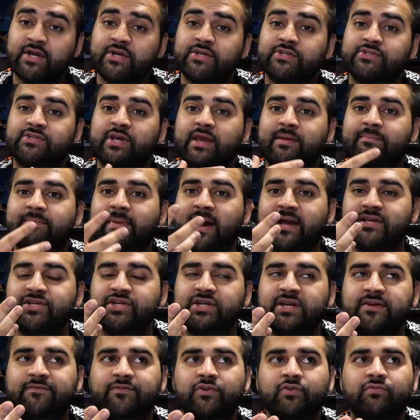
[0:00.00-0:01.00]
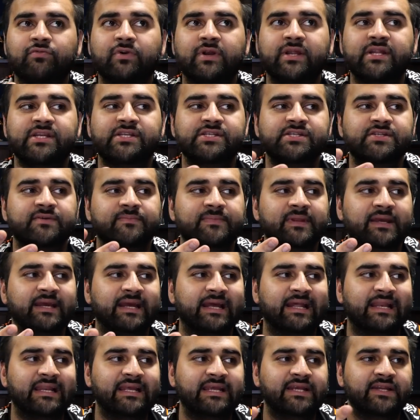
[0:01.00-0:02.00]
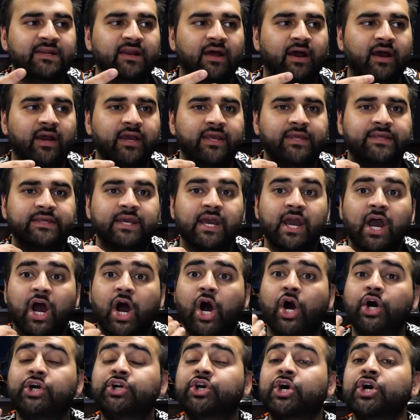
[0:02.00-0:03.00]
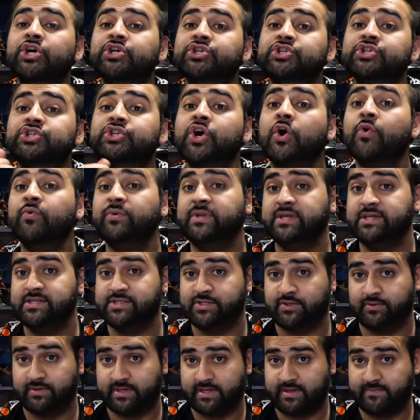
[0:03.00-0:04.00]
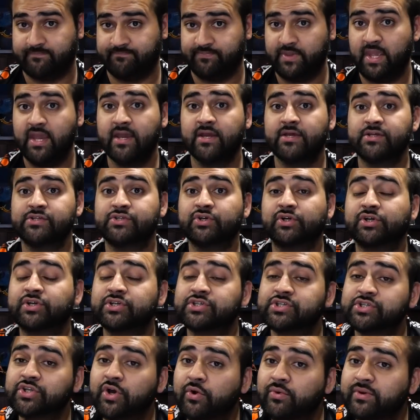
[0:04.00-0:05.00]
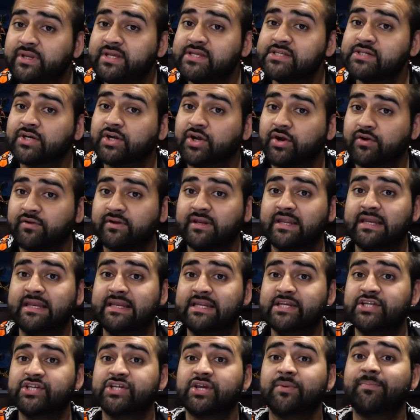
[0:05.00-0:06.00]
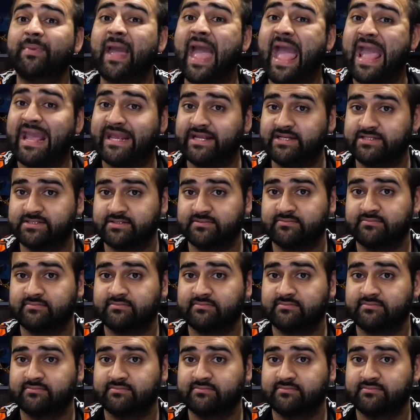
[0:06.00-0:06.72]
So imagine if you run into something elite like a Custodes unit. So Custodes are currently leadership 8.